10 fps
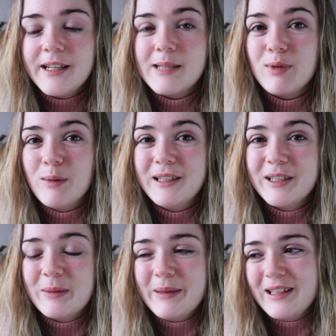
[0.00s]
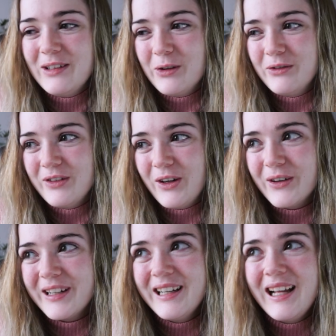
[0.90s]
it's probably going to be a long
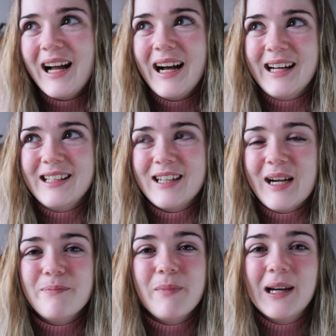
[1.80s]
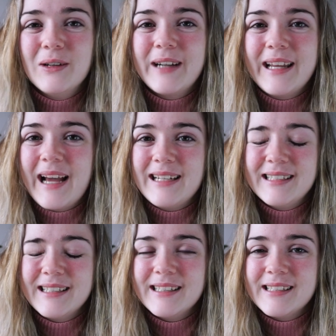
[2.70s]
vlog and I might not get it
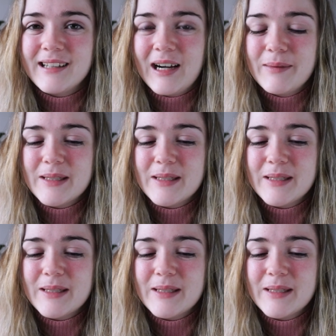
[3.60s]
edited in time,